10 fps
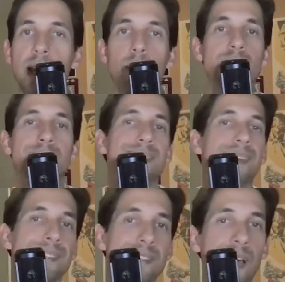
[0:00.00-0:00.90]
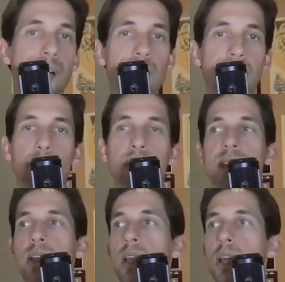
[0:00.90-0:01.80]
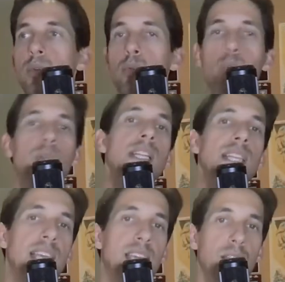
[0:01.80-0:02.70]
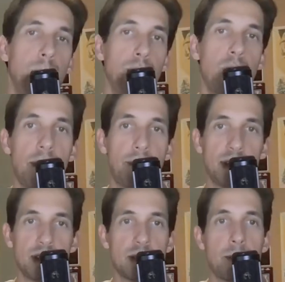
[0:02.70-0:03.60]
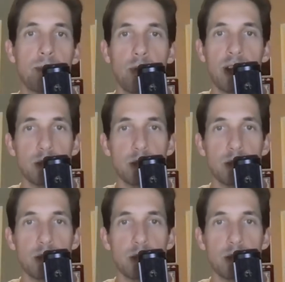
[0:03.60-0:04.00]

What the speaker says: It wasn't a ton. It wasn't really killing profits, right?